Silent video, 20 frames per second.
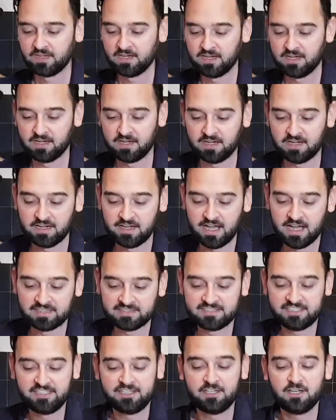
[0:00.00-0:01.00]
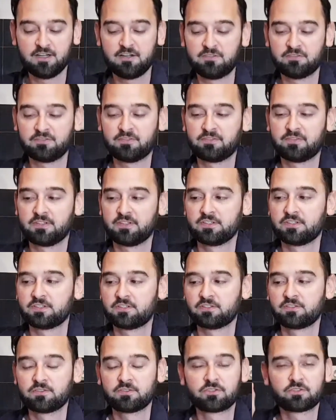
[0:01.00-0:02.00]
A tin of
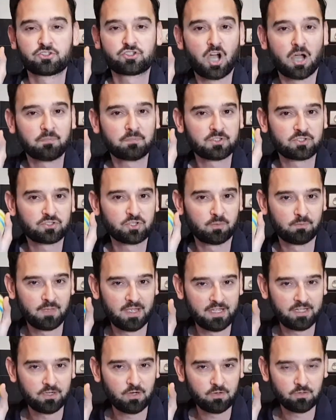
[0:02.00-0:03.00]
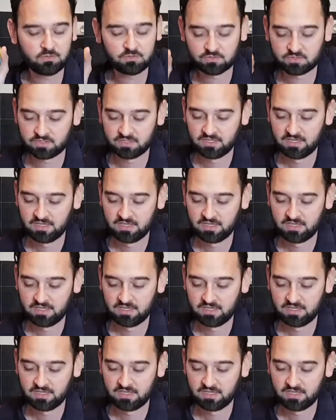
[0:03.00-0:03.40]
chopped tomatoes.